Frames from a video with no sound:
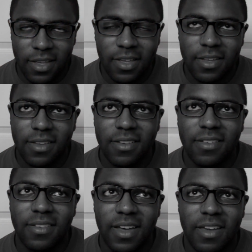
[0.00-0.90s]

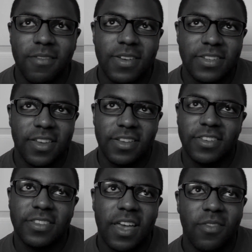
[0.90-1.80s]
Oh, I wish I
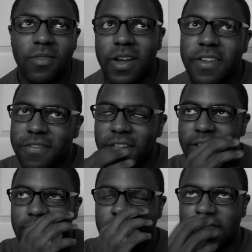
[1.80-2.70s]
just had
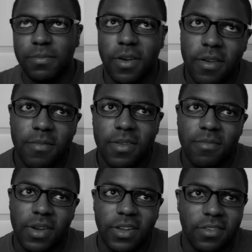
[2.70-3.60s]
Wi-Fi in this
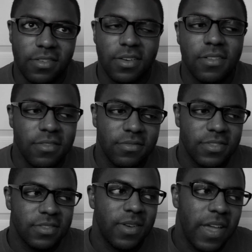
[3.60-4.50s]
apartment, but I
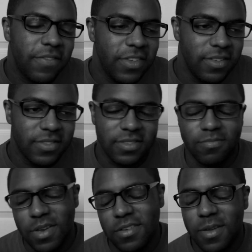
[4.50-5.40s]
don't, so I have to use
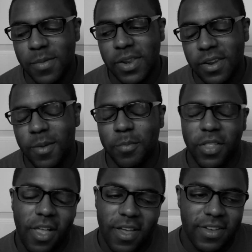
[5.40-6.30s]
this modem and it
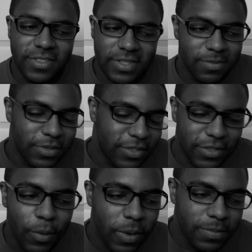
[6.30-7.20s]
unplugs, and I'm
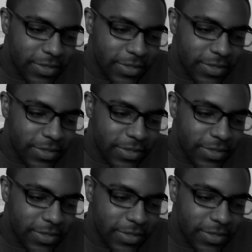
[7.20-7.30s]
just so